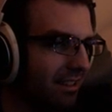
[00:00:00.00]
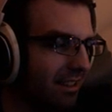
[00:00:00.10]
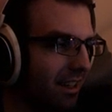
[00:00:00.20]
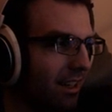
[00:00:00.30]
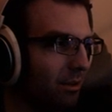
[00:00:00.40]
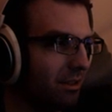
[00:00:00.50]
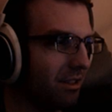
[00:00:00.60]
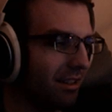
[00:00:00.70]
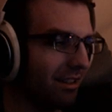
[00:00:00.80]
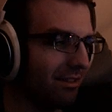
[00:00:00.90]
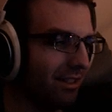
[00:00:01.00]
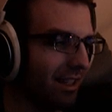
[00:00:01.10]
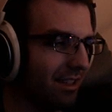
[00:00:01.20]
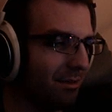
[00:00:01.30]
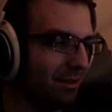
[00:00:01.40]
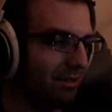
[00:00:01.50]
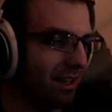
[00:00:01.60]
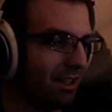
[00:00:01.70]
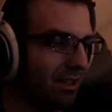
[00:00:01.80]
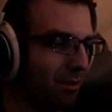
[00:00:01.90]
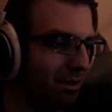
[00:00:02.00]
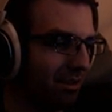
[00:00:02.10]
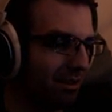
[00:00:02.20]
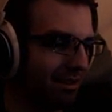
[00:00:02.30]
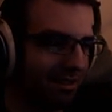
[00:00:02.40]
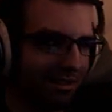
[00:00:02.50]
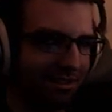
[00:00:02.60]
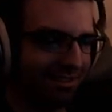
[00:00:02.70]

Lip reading: Now we're talking fantasy. Fantasy words, dude.